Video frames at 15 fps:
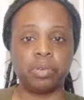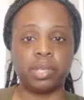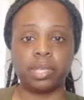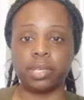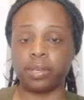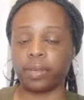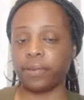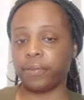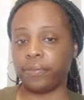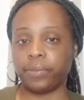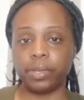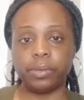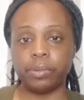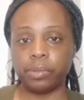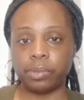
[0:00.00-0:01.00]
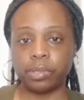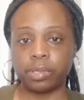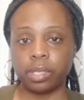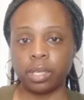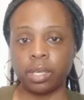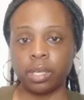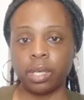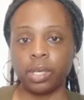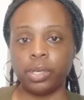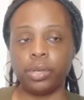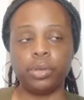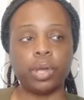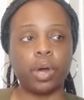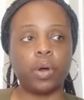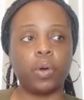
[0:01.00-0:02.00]
to get confused. You
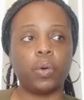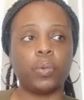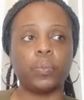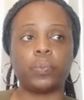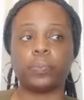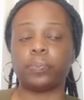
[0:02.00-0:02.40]
know,